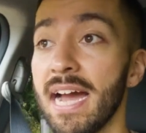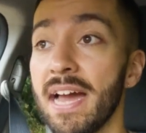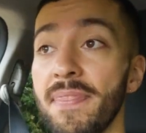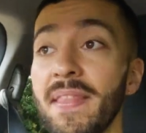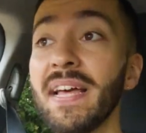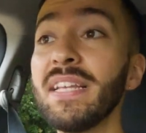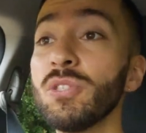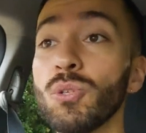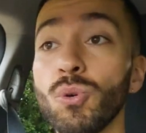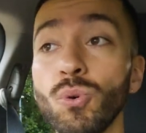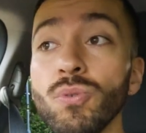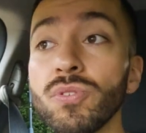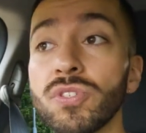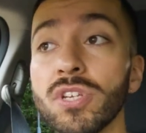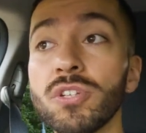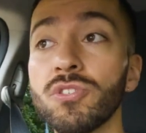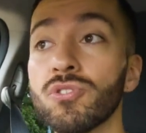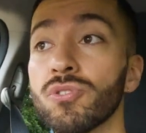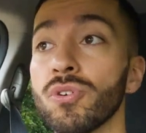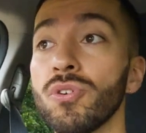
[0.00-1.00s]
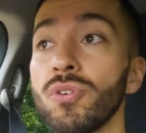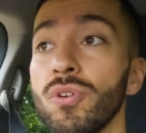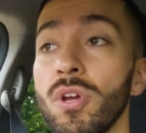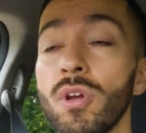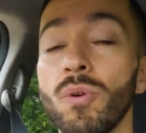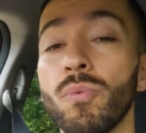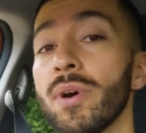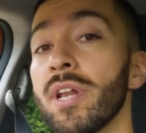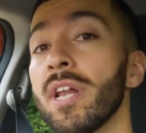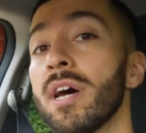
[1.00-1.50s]
And that's also true
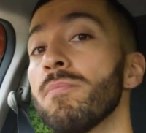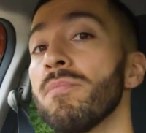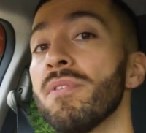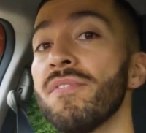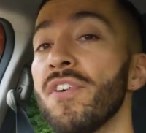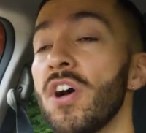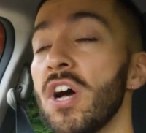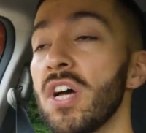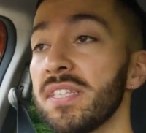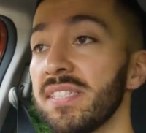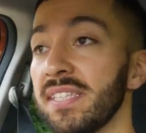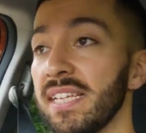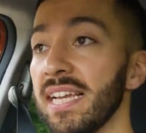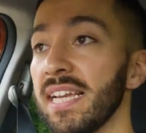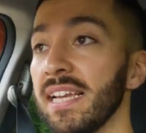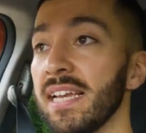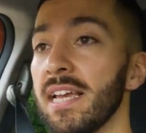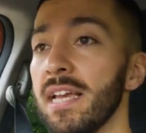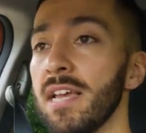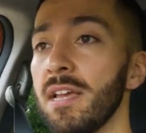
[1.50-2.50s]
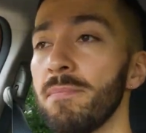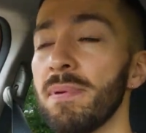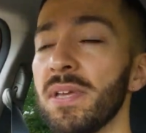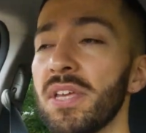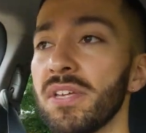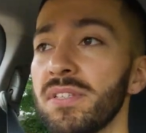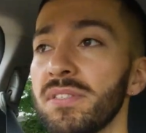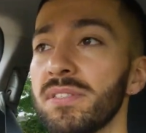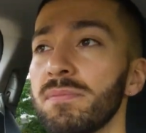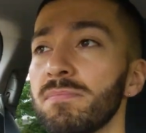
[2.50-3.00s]
when I'm reversing,
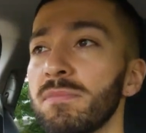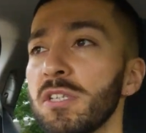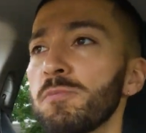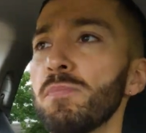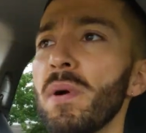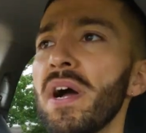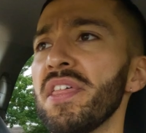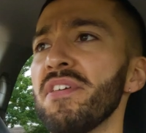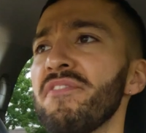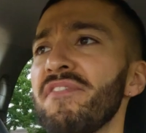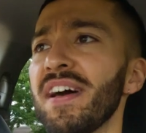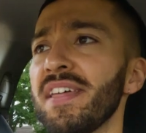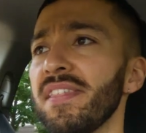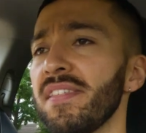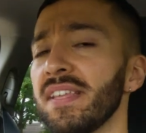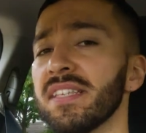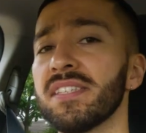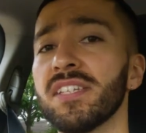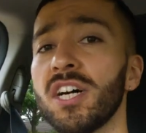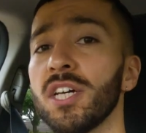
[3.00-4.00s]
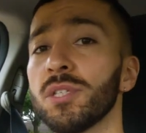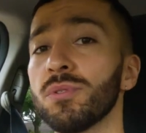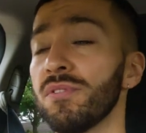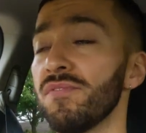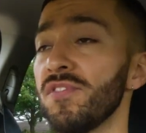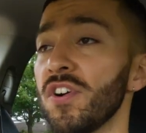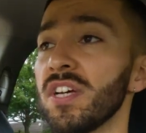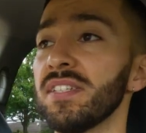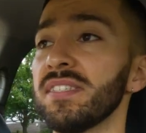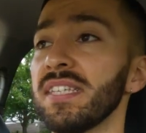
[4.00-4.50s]
because despite the fact that this car's
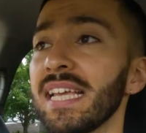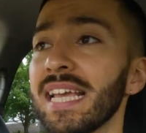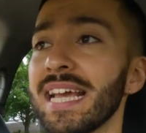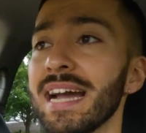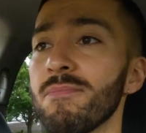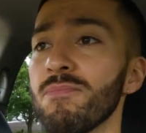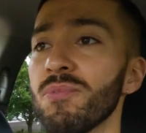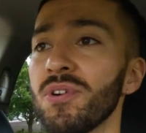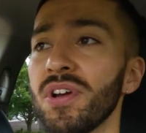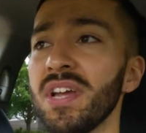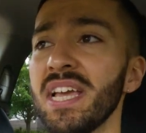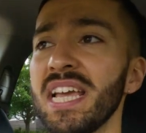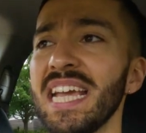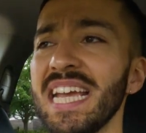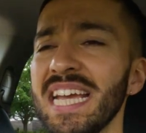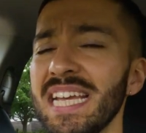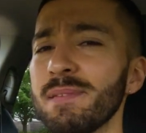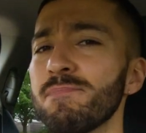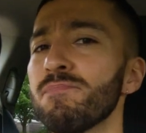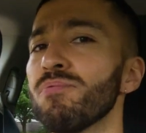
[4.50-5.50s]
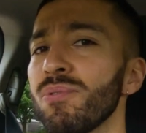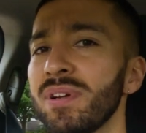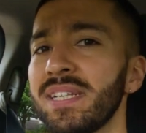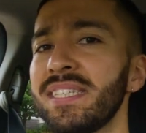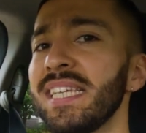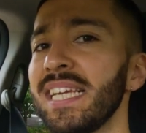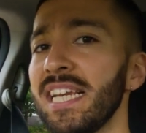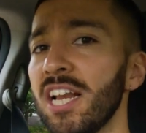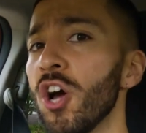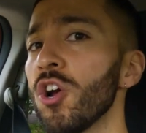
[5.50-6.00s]
reversing camera is
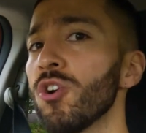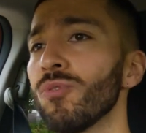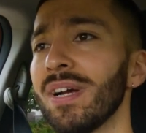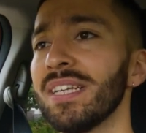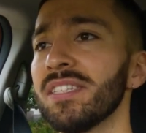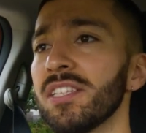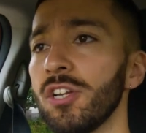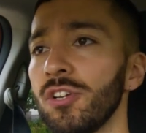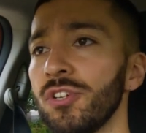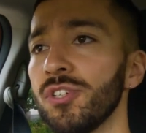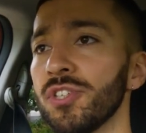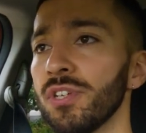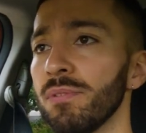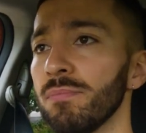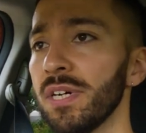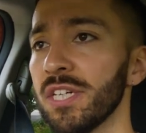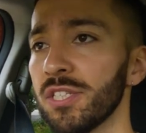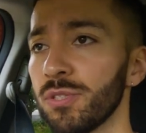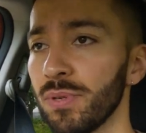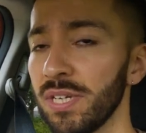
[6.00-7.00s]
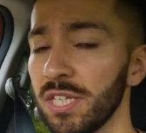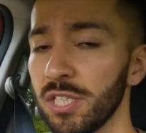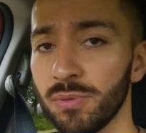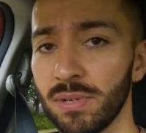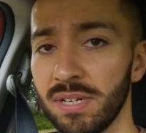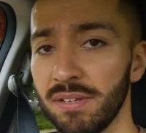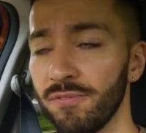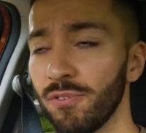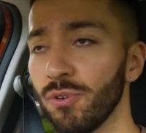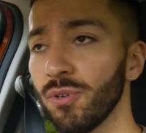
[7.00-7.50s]
pretty low resolution by
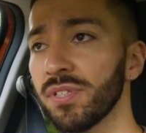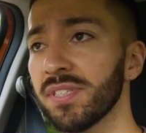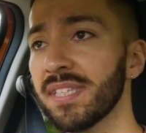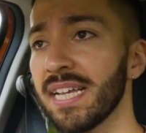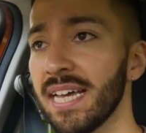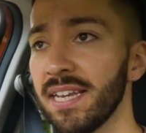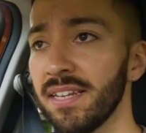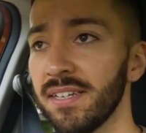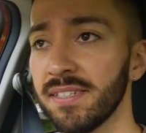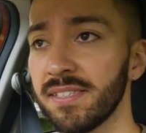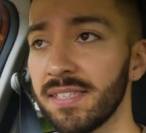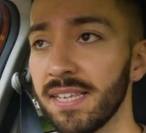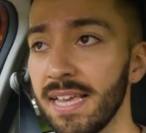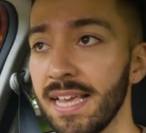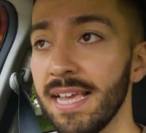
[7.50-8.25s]
2024 standards,